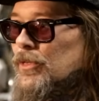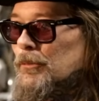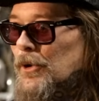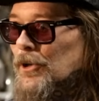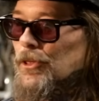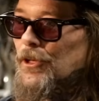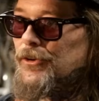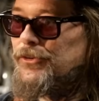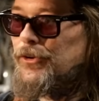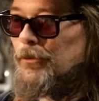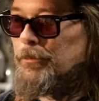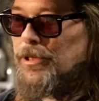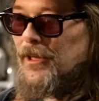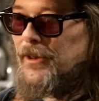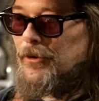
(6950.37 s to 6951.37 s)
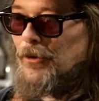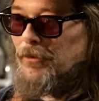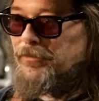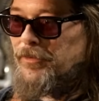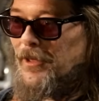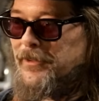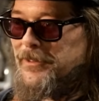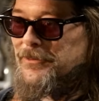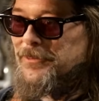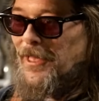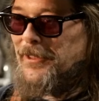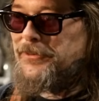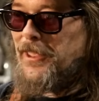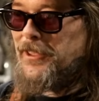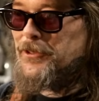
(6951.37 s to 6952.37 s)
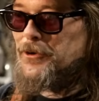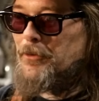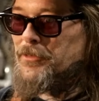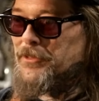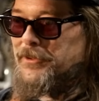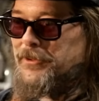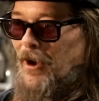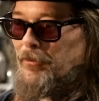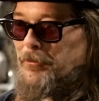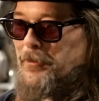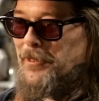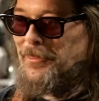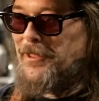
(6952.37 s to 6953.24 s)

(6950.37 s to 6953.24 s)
a militia planning on fucking like taking over the government.